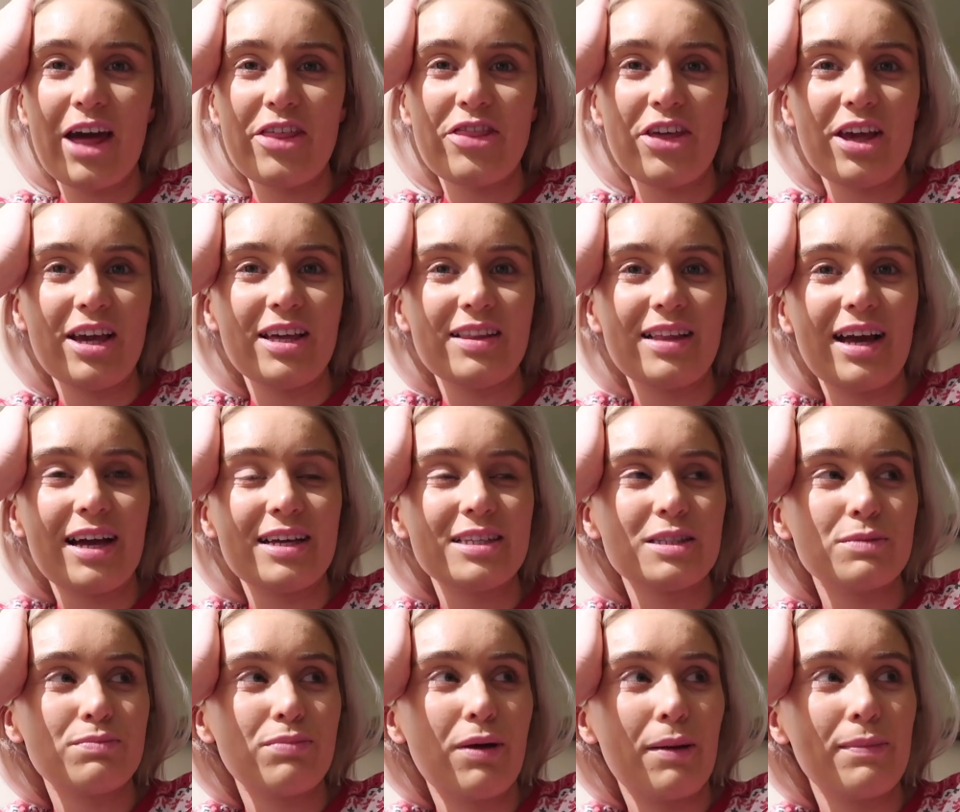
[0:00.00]
I think
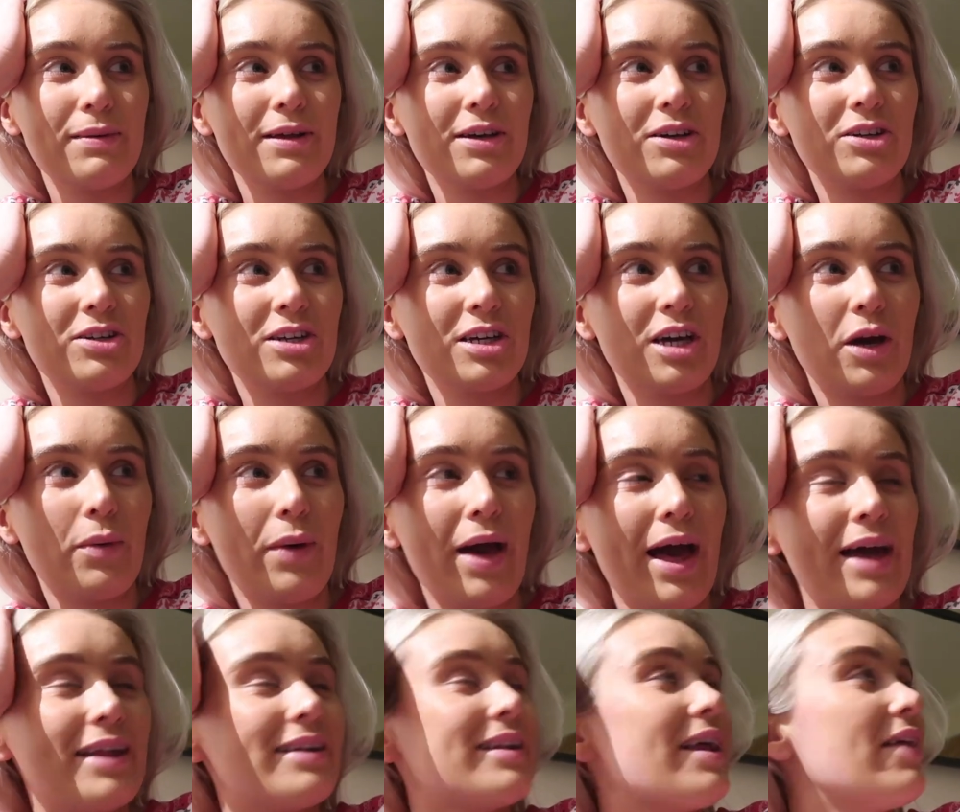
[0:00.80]
that's probably going to go
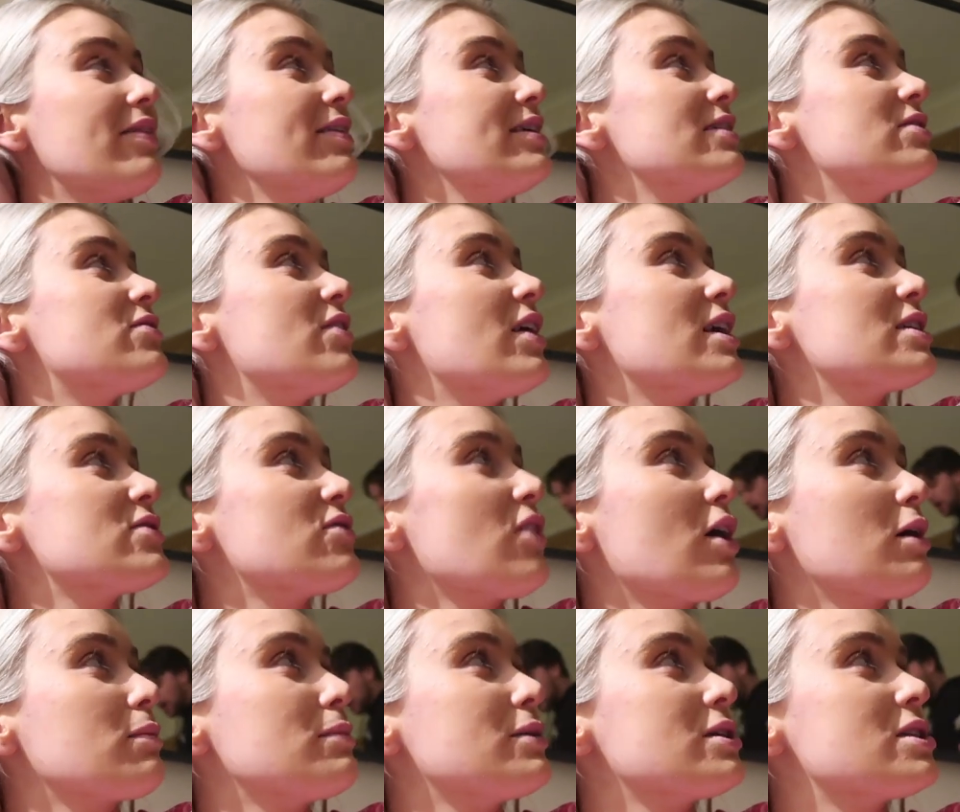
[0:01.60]
ahead and end this first
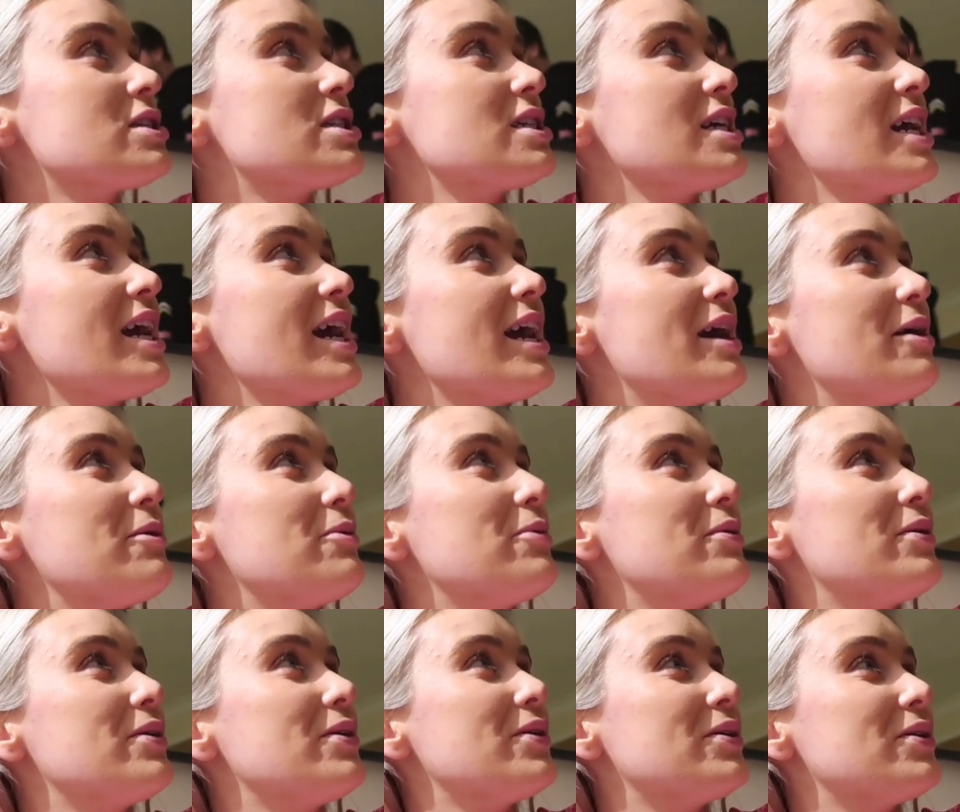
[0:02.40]
vlog. Nice to see
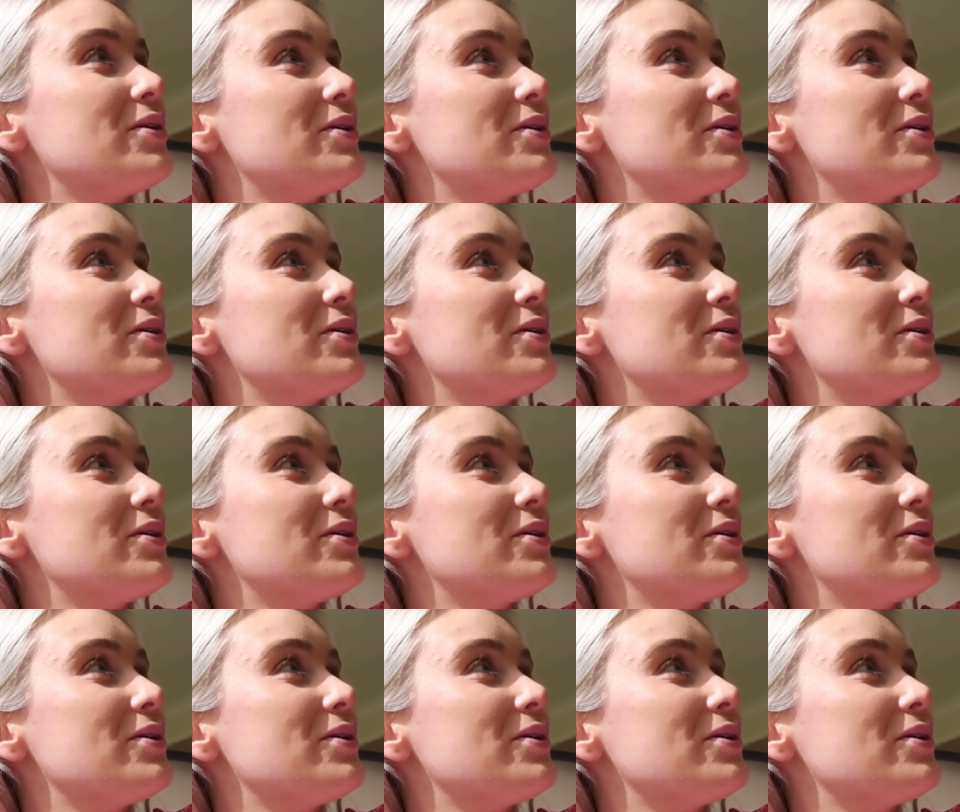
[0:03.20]
you.